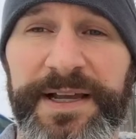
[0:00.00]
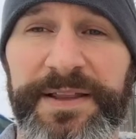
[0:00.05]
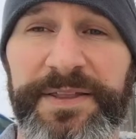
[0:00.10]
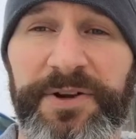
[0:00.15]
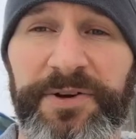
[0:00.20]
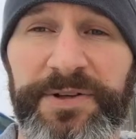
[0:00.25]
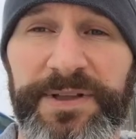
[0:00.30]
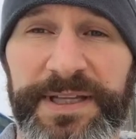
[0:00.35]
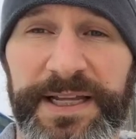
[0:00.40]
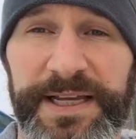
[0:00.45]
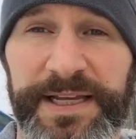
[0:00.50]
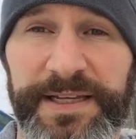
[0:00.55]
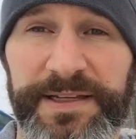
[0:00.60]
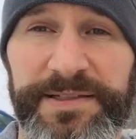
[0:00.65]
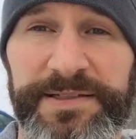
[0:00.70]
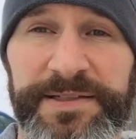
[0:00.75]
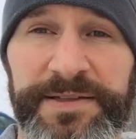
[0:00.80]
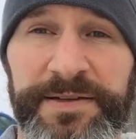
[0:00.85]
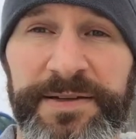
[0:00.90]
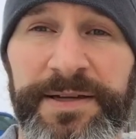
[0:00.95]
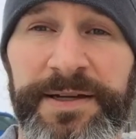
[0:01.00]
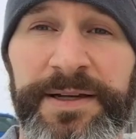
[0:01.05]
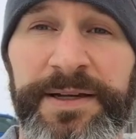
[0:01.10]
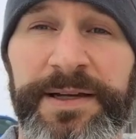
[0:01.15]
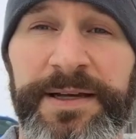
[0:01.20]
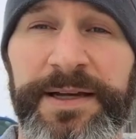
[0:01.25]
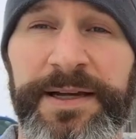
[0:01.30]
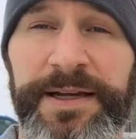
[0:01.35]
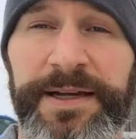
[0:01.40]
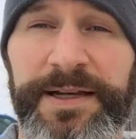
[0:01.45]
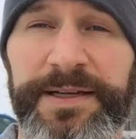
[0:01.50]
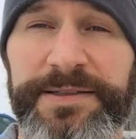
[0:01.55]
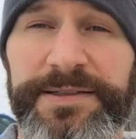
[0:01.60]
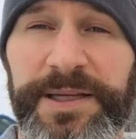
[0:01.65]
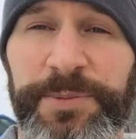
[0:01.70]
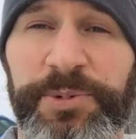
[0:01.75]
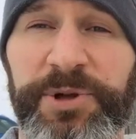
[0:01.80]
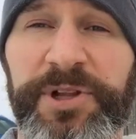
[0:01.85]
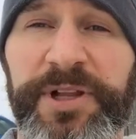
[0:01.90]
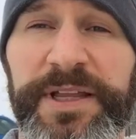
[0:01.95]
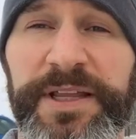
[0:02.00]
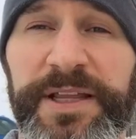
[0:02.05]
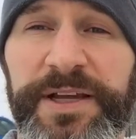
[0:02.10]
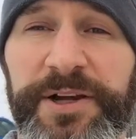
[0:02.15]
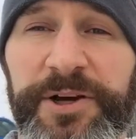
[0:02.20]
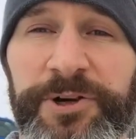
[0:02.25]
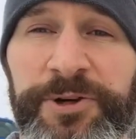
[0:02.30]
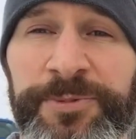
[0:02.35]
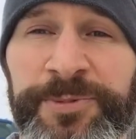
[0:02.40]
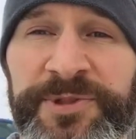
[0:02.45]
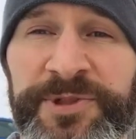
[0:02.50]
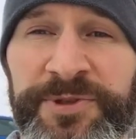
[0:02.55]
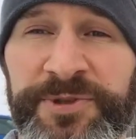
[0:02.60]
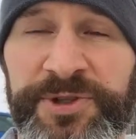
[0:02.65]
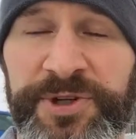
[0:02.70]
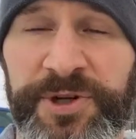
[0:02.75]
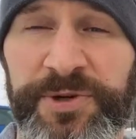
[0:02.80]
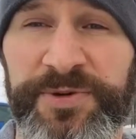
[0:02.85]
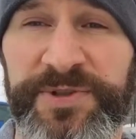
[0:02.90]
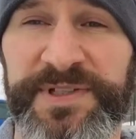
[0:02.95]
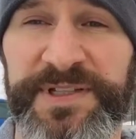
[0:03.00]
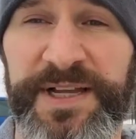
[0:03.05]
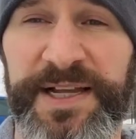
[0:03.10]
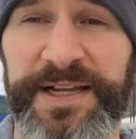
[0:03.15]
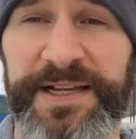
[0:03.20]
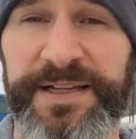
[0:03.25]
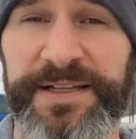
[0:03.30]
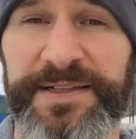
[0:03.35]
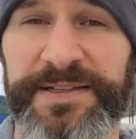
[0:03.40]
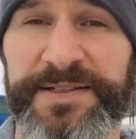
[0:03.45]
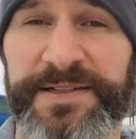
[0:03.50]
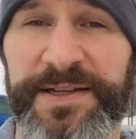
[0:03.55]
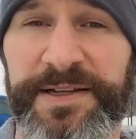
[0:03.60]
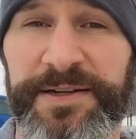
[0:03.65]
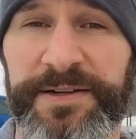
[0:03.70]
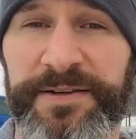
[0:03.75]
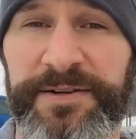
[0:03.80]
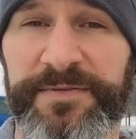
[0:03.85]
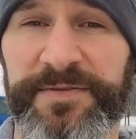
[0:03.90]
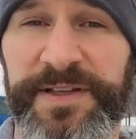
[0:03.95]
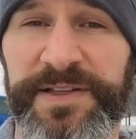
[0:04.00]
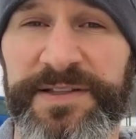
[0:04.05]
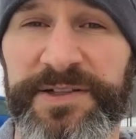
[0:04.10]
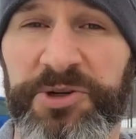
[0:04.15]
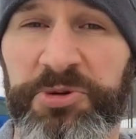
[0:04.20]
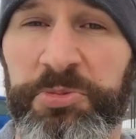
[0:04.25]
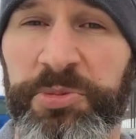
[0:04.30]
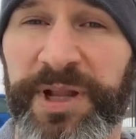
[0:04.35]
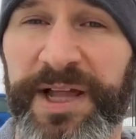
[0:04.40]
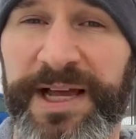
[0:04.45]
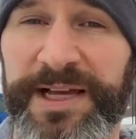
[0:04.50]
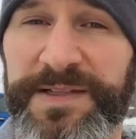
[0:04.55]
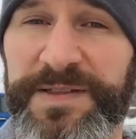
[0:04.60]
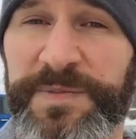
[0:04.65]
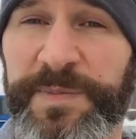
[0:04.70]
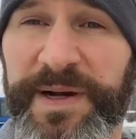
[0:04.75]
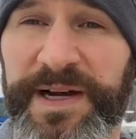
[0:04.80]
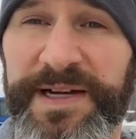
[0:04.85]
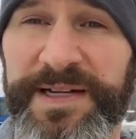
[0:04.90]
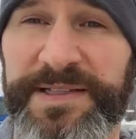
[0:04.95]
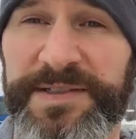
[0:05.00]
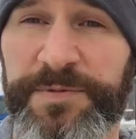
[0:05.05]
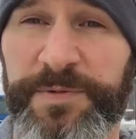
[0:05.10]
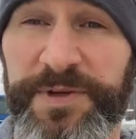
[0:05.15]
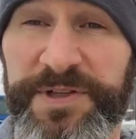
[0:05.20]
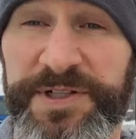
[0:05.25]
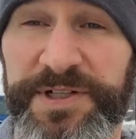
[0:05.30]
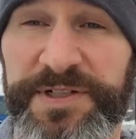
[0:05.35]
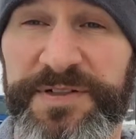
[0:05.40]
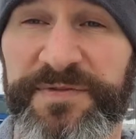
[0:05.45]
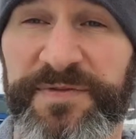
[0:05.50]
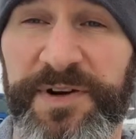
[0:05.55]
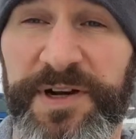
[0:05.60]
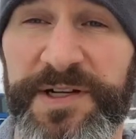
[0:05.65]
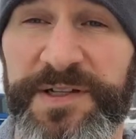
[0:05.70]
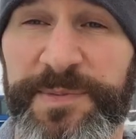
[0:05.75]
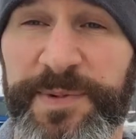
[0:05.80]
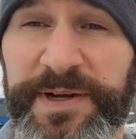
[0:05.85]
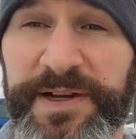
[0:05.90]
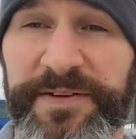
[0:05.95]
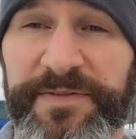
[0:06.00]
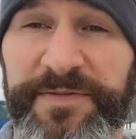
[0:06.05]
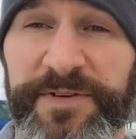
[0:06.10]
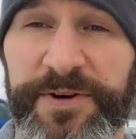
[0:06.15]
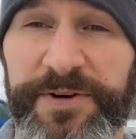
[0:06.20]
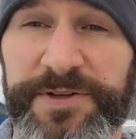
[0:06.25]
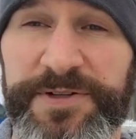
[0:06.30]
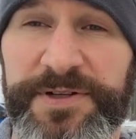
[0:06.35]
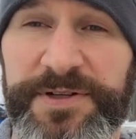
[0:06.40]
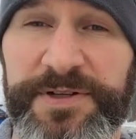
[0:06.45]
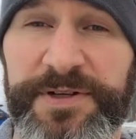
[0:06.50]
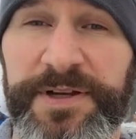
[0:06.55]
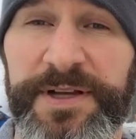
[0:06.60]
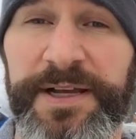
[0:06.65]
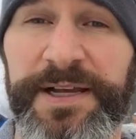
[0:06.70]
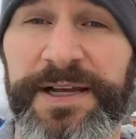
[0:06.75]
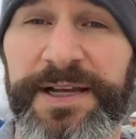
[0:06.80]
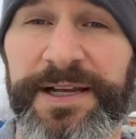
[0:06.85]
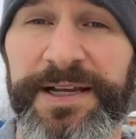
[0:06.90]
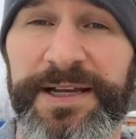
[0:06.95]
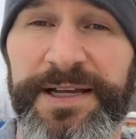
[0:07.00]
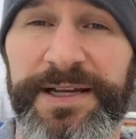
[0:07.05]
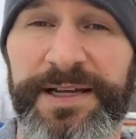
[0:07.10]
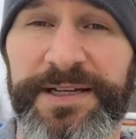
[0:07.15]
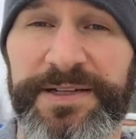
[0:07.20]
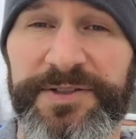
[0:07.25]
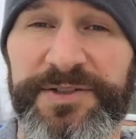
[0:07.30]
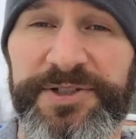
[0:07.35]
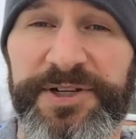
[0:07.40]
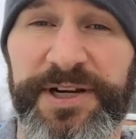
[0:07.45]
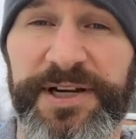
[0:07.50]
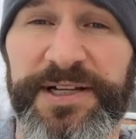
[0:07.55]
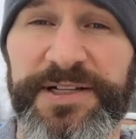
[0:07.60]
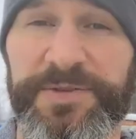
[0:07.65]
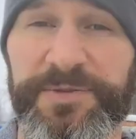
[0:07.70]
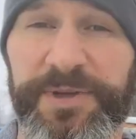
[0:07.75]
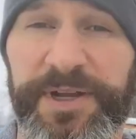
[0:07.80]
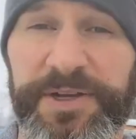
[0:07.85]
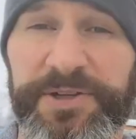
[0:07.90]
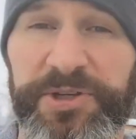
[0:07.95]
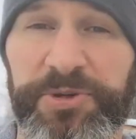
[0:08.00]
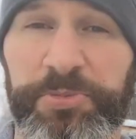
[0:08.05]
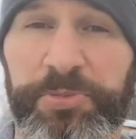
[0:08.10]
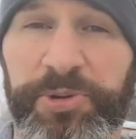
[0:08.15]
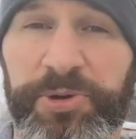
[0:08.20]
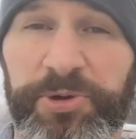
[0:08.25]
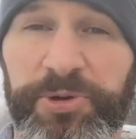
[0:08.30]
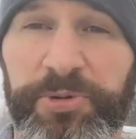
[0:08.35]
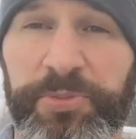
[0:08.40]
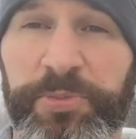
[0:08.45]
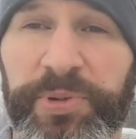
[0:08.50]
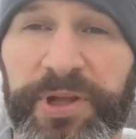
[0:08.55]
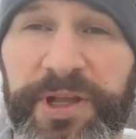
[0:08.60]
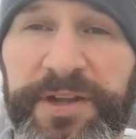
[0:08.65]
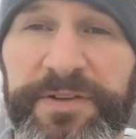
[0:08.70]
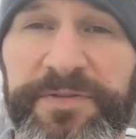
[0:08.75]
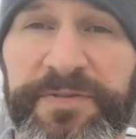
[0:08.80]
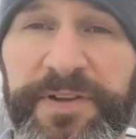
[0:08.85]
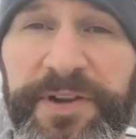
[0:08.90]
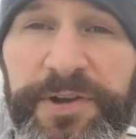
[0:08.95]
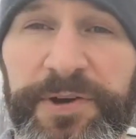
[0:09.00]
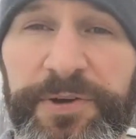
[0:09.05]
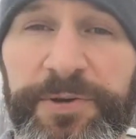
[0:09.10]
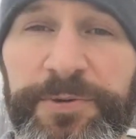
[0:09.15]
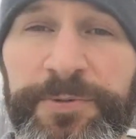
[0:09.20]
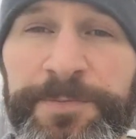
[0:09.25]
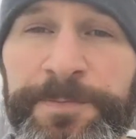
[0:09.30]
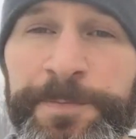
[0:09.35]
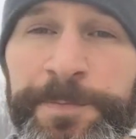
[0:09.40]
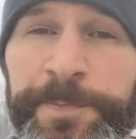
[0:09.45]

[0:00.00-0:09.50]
and their legs. Typically the combs will show signs of these little black spots, which is frostbite first, because chickens will actually pull blood flow